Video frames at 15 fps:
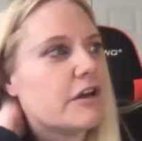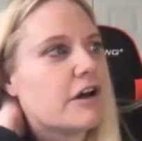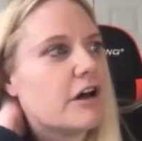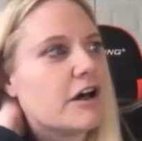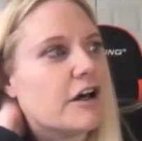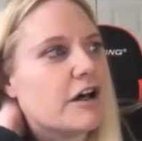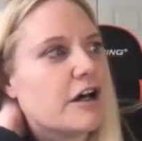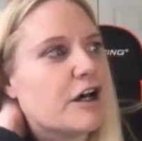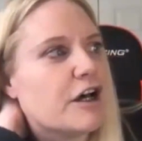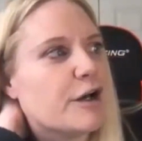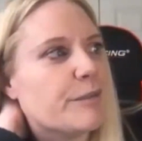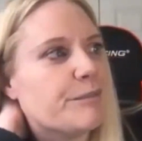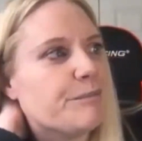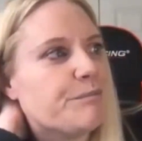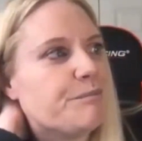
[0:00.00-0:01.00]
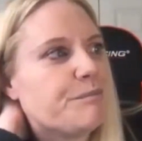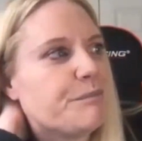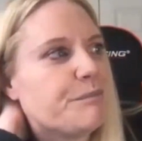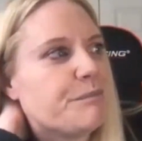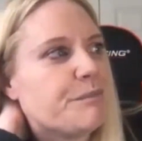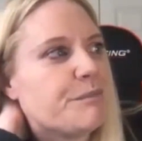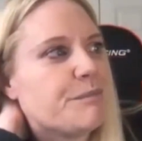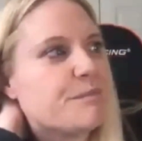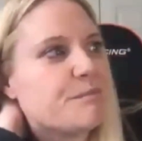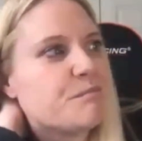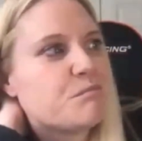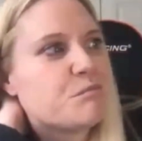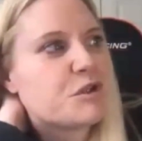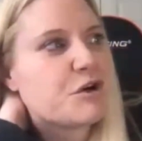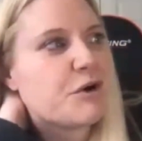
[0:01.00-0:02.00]

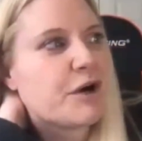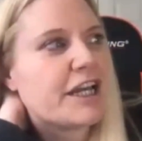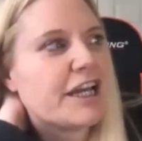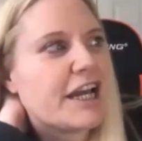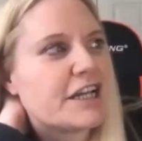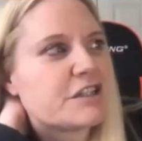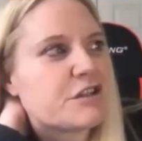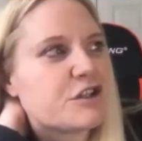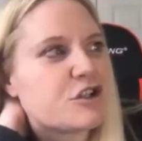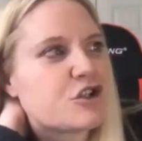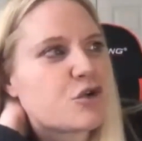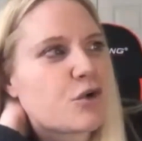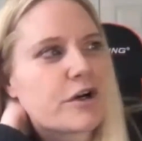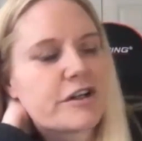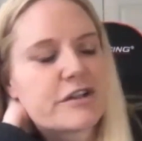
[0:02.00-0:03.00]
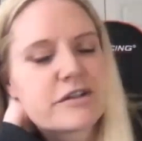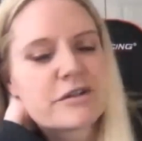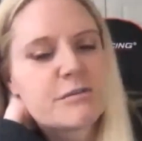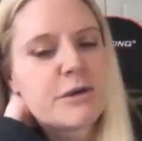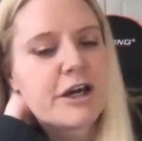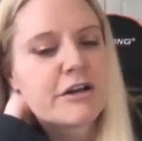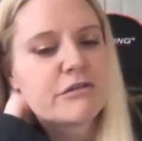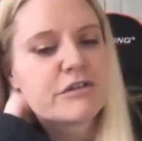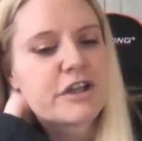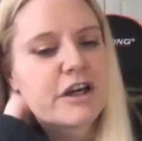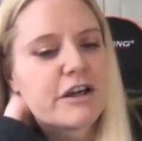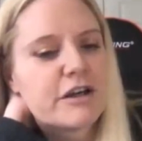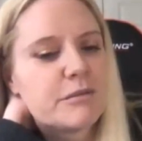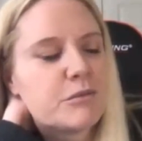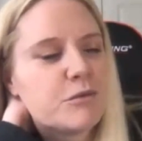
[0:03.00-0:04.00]
So I guess the shortest amount of
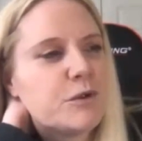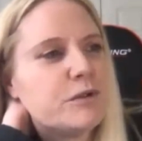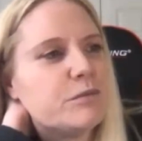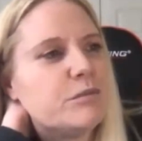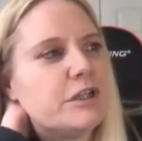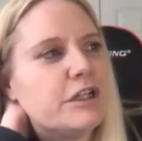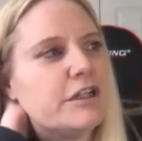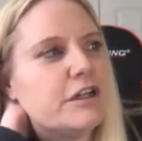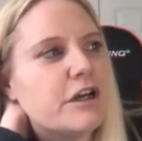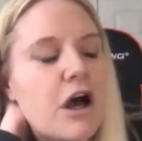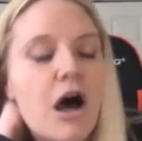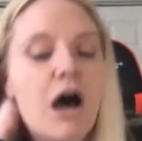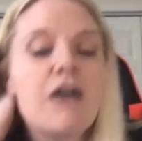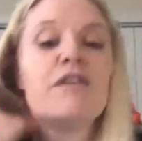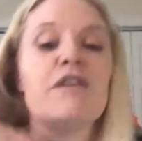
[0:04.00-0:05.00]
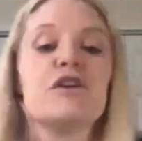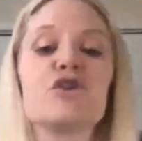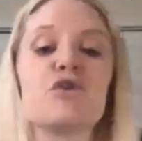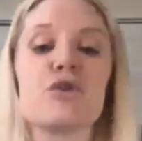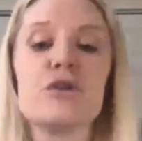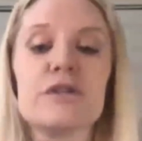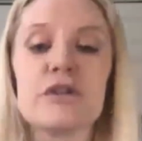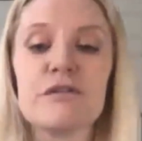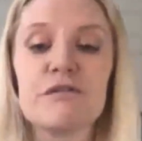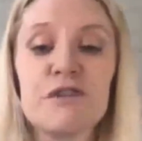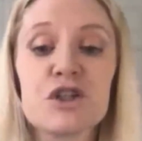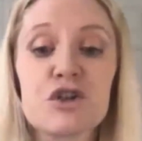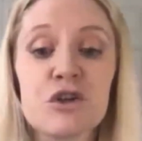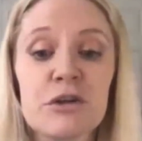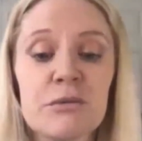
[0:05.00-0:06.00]
time would be, the shortest
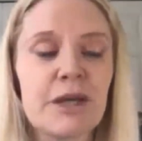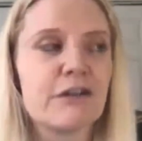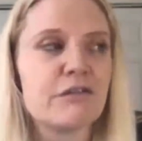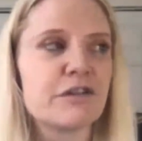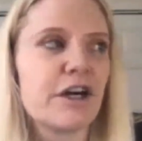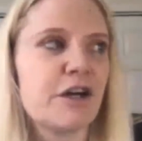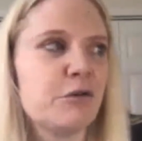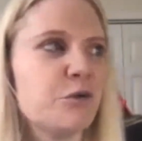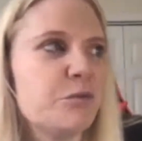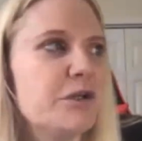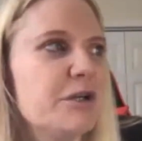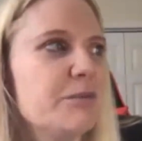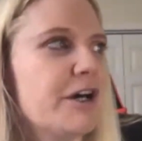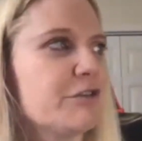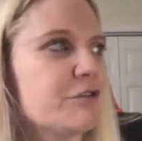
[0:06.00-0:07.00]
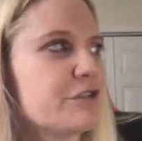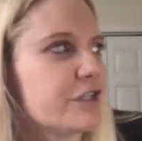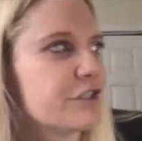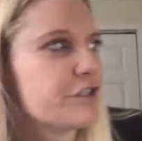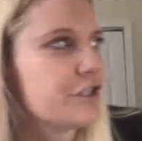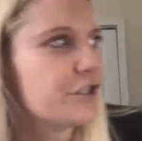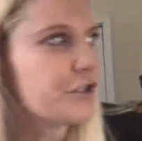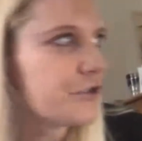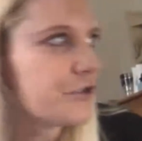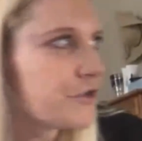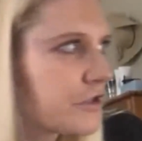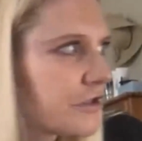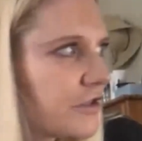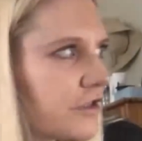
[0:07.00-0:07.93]
official amount of time would be about 6 years.